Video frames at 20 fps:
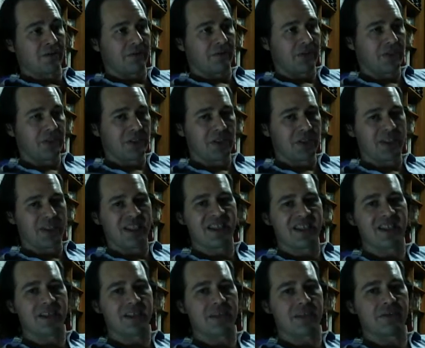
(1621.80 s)
This is a
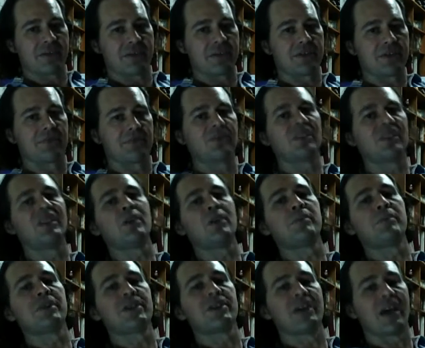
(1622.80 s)
series of
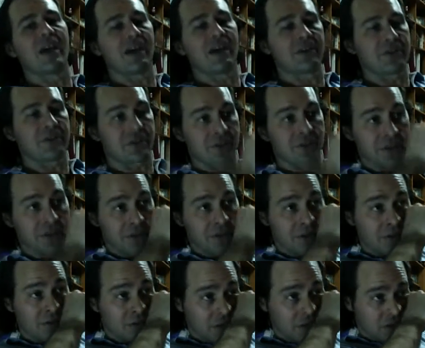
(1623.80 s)
limited actions.
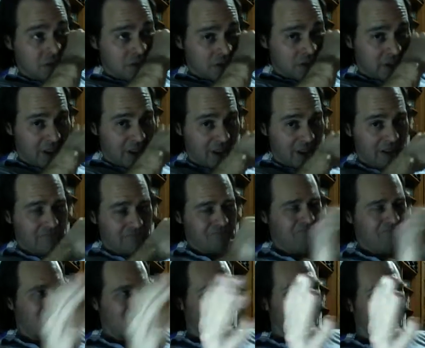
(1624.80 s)
Okay?
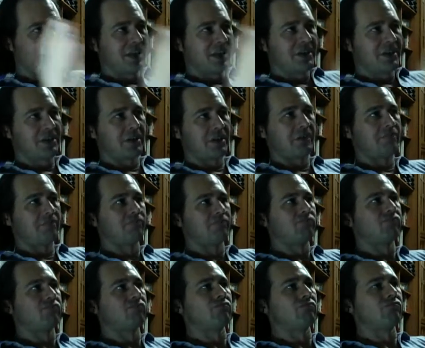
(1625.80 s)
So,
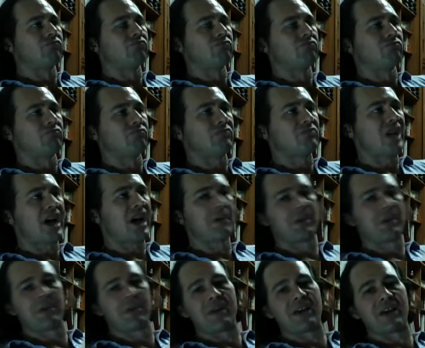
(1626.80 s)
I
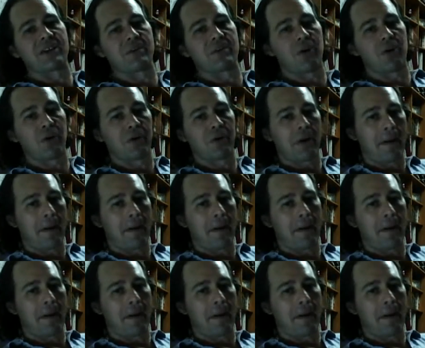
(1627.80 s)
play basketball.